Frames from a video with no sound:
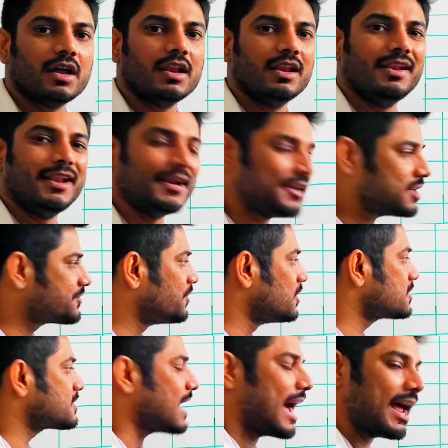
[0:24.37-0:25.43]
let us
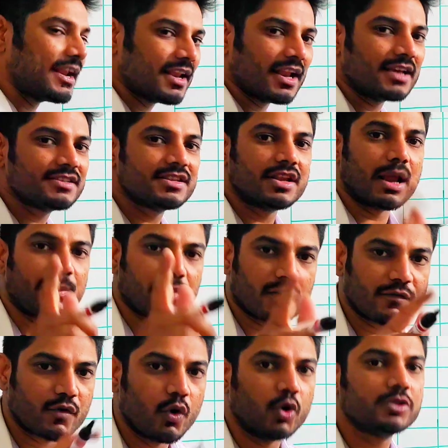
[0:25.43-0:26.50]
first analyze the number
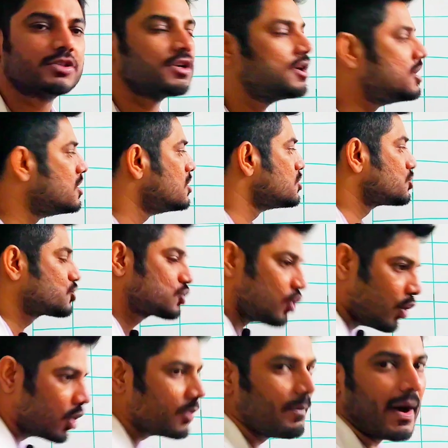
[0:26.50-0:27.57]
of goals
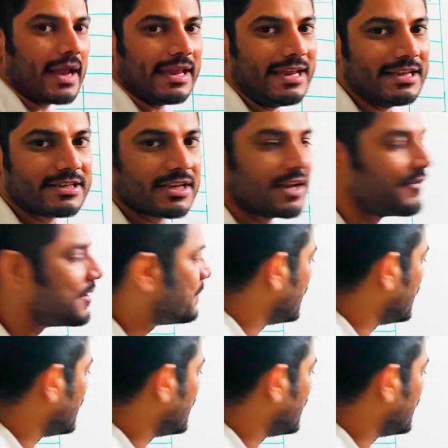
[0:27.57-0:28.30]
scored by each and every